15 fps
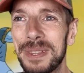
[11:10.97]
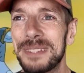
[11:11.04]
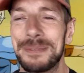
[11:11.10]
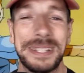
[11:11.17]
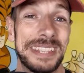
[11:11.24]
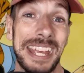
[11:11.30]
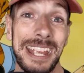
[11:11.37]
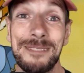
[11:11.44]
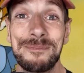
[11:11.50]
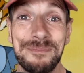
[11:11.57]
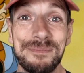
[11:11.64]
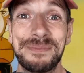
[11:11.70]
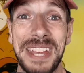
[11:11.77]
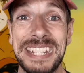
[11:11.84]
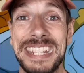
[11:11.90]
But they
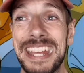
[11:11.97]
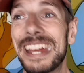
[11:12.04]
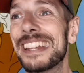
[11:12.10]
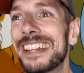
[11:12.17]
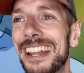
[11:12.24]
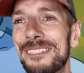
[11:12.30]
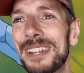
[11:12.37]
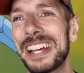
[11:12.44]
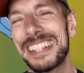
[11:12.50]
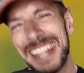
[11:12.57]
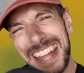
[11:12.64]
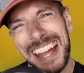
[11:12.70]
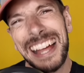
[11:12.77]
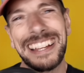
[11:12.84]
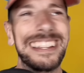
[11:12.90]
did. And I'm like,
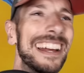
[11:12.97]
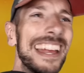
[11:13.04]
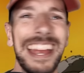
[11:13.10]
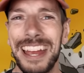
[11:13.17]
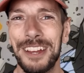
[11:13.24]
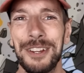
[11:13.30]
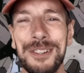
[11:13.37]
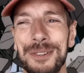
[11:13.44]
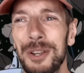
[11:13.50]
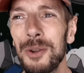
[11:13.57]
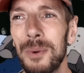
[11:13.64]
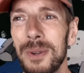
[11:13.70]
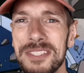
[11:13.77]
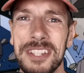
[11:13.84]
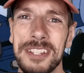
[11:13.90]
nah, who
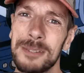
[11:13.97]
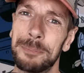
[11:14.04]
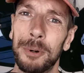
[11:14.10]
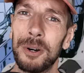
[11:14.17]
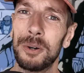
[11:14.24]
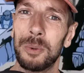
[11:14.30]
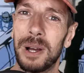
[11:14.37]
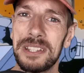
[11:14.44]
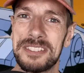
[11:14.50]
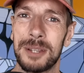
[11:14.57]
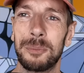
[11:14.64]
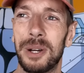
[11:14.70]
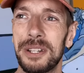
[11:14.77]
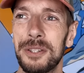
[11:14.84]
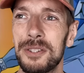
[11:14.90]
wants to support
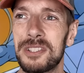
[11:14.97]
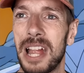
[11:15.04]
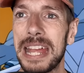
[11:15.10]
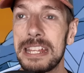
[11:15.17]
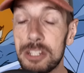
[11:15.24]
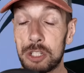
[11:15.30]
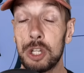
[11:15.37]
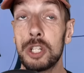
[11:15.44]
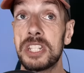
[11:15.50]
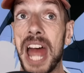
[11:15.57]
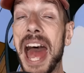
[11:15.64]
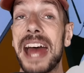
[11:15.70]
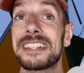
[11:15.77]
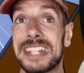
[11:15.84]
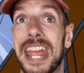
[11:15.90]
someone who's like good
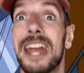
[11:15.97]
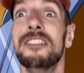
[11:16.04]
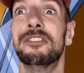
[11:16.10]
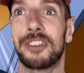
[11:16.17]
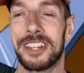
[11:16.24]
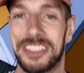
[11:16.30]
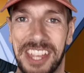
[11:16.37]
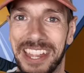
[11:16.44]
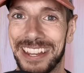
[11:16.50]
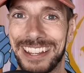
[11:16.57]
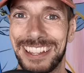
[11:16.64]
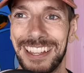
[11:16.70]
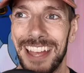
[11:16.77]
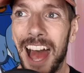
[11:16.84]
at everything?